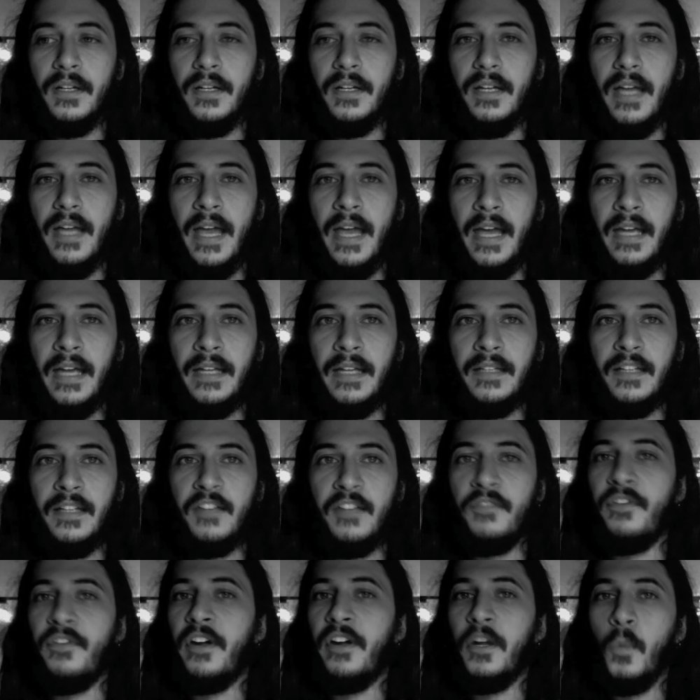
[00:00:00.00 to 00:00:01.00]
And
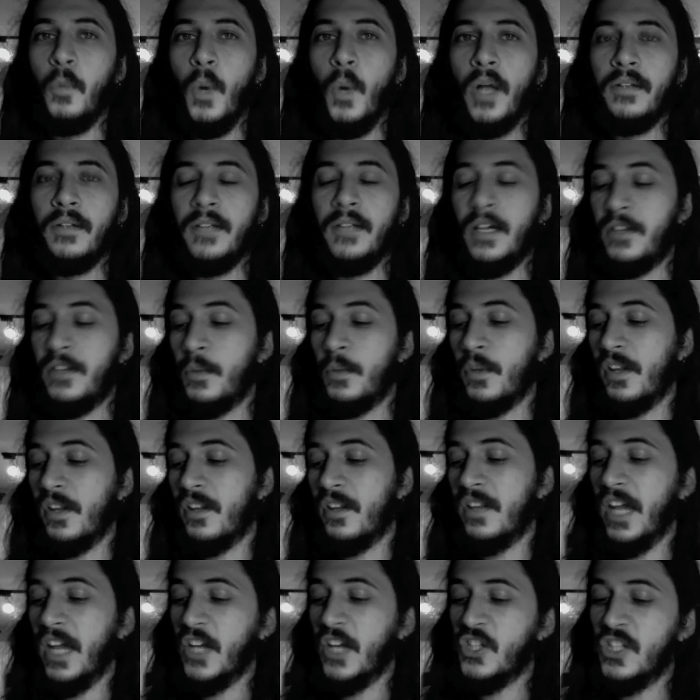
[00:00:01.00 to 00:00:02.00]
it's very well done. There was a
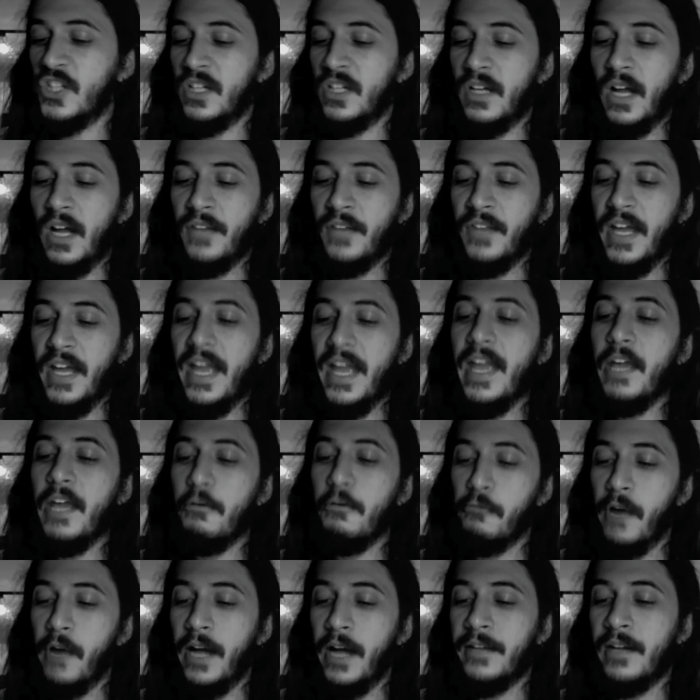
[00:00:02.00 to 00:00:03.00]
section on the
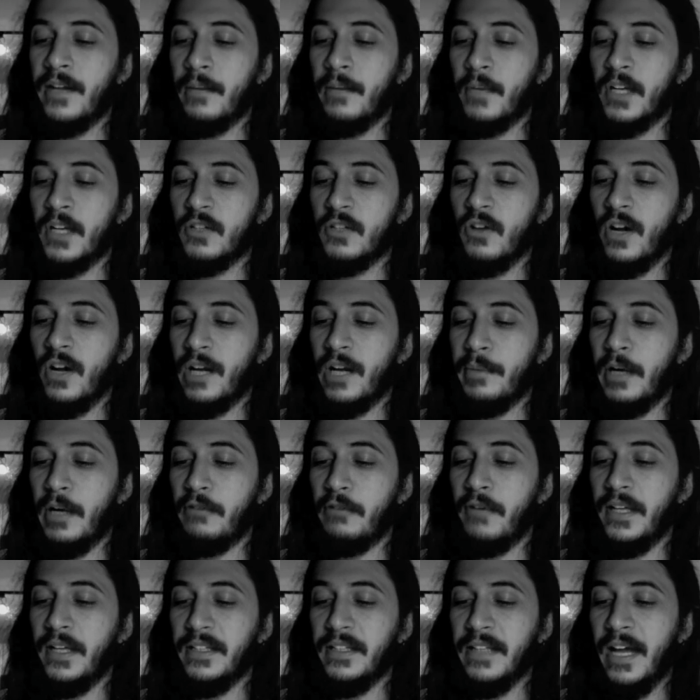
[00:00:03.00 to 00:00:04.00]
Hayride that I'm going to talk
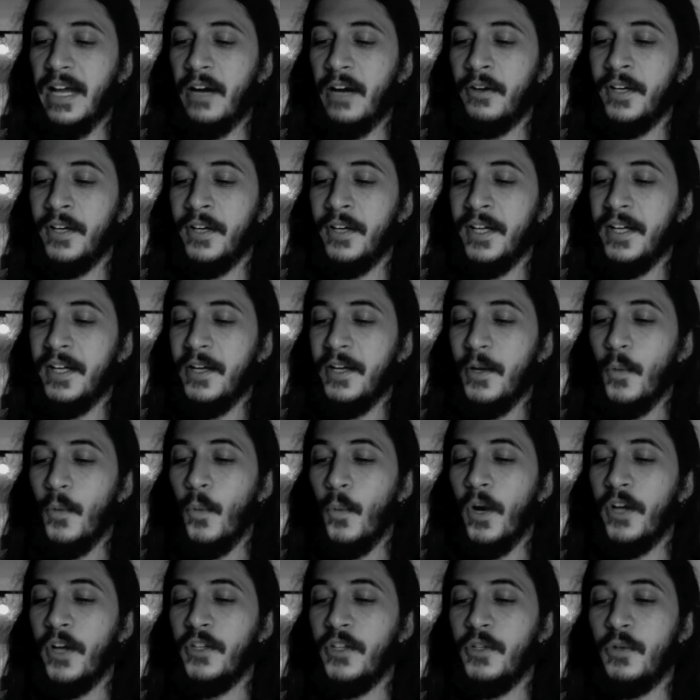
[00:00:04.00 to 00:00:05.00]
about right now
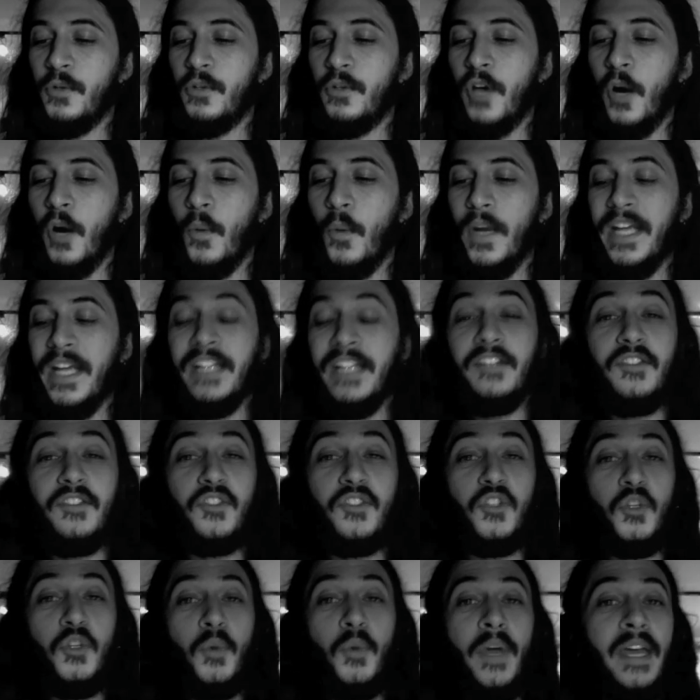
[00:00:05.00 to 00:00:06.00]
where you go
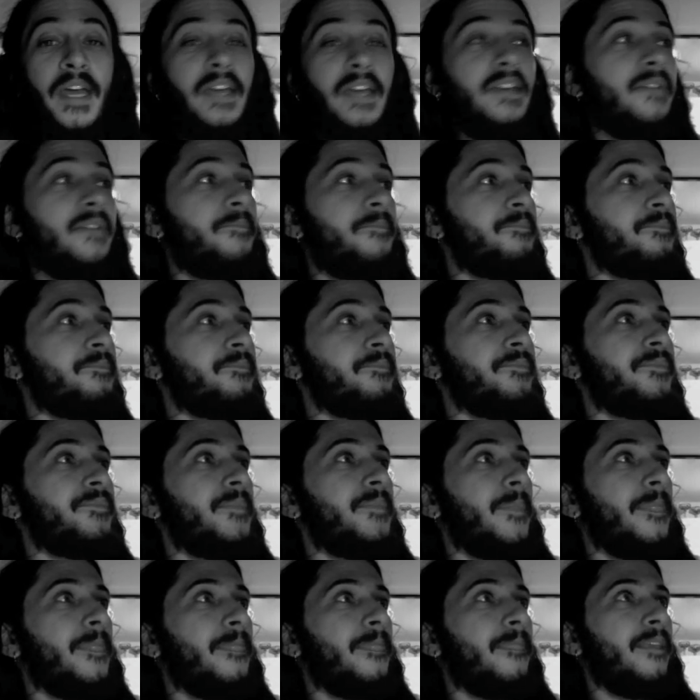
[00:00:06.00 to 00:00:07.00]
into a
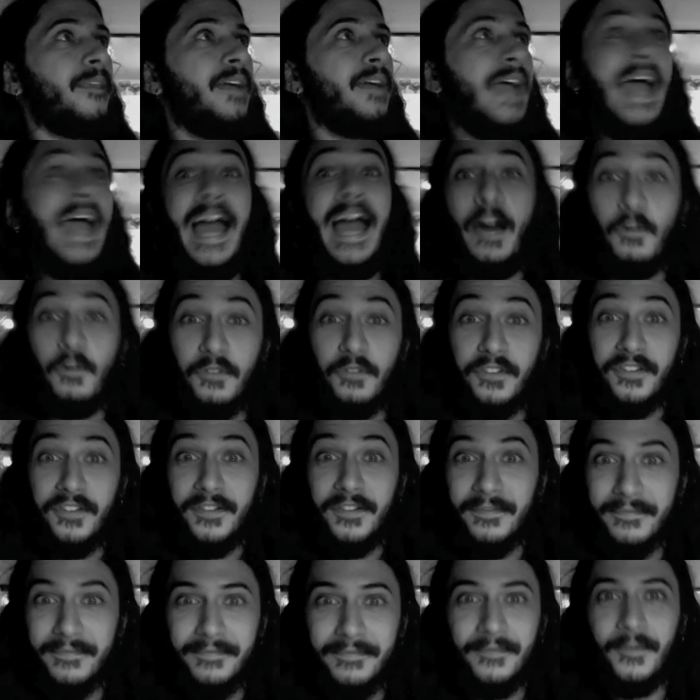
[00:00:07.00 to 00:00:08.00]

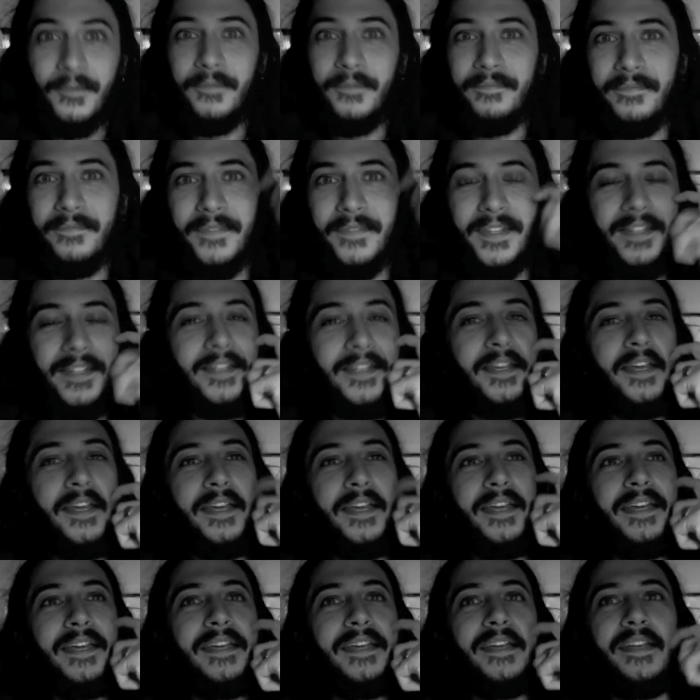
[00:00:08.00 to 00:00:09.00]
house,
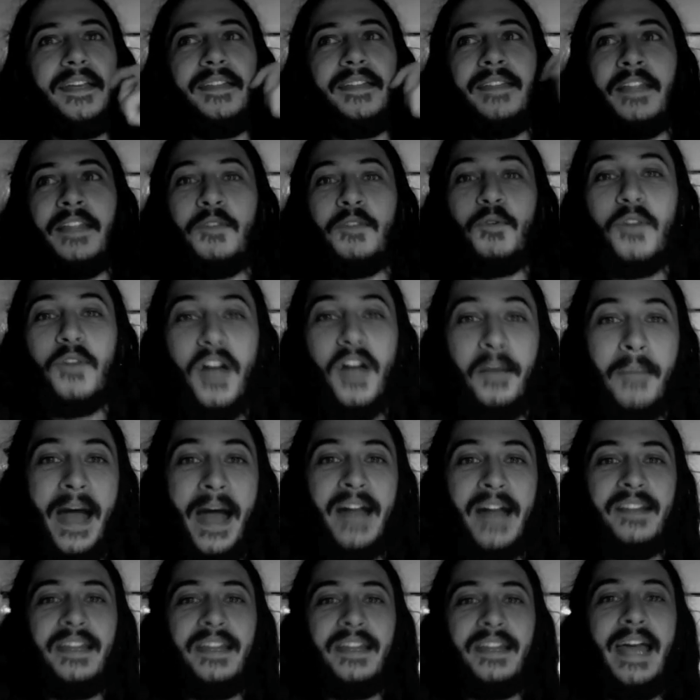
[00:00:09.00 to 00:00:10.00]
then you come
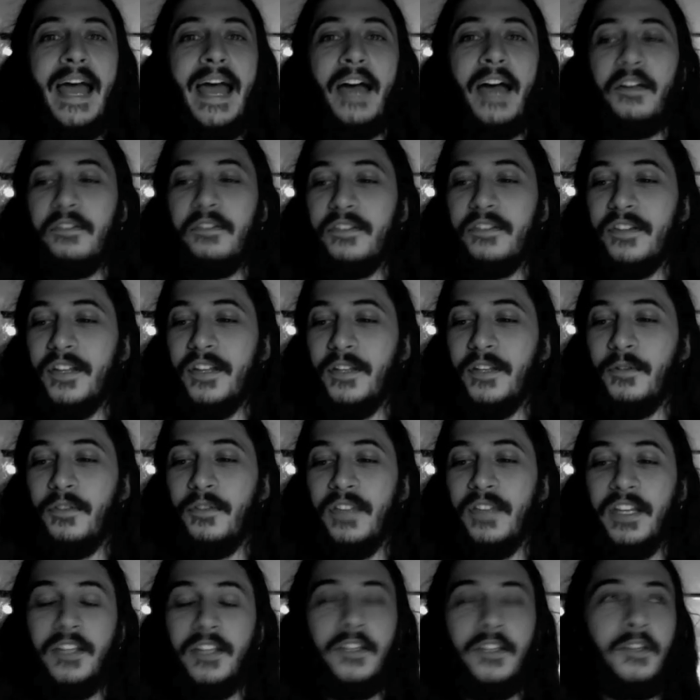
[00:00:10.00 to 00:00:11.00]
out of the house, you
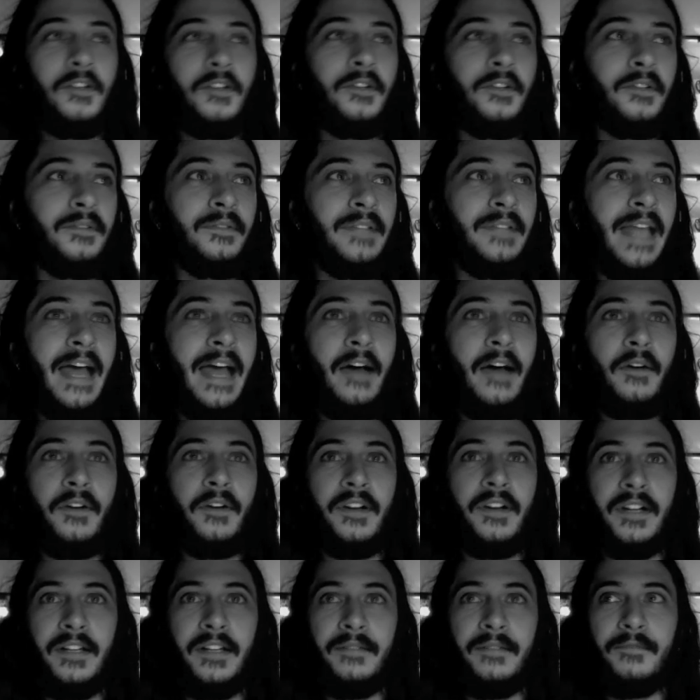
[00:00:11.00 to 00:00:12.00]
think you're now
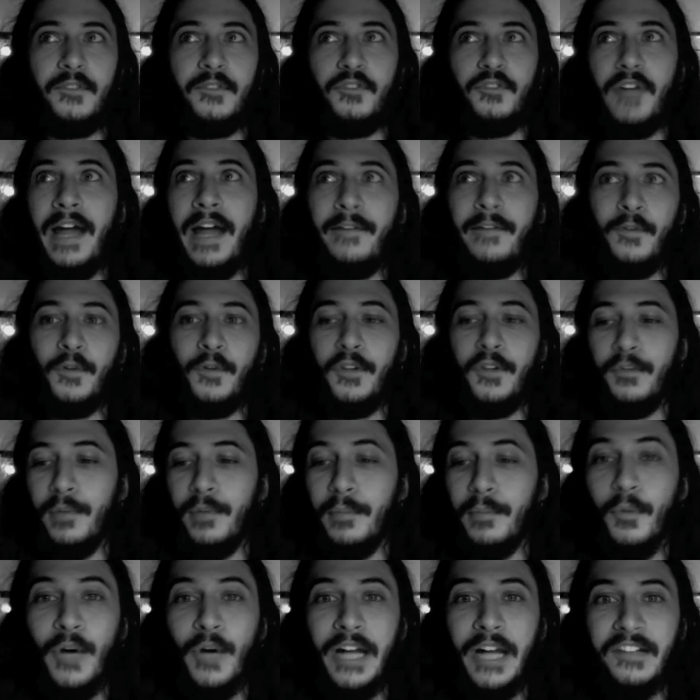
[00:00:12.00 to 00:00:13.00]
going to travel a little
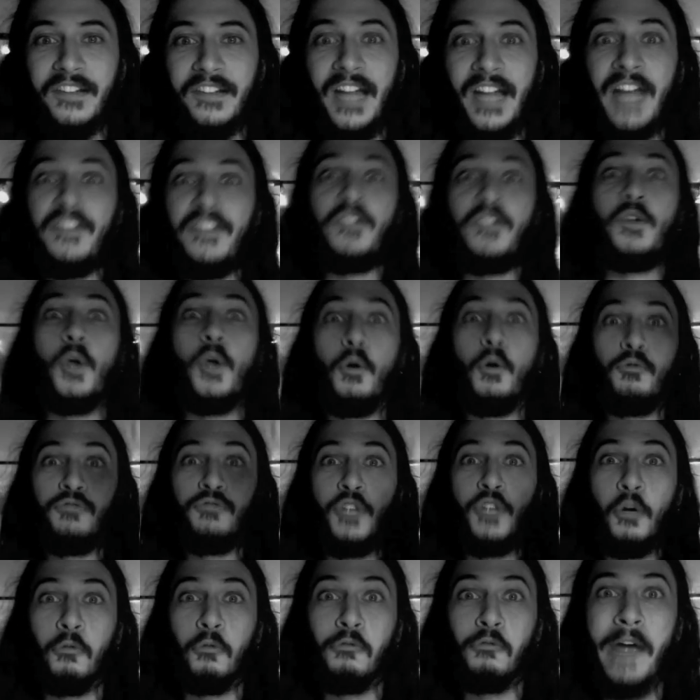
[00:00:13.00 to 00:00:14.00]
bit more outside, and you go
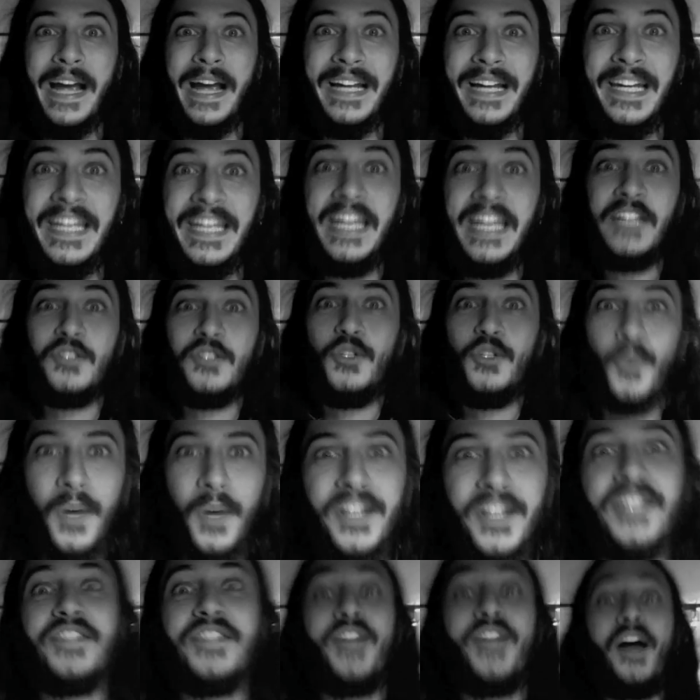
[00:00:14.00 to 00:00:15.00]
directly into
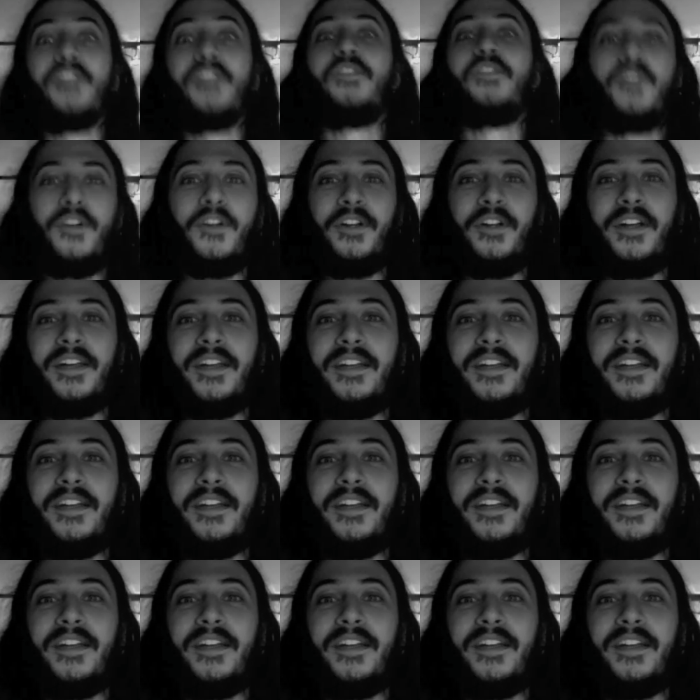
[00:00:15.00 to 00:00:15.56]
another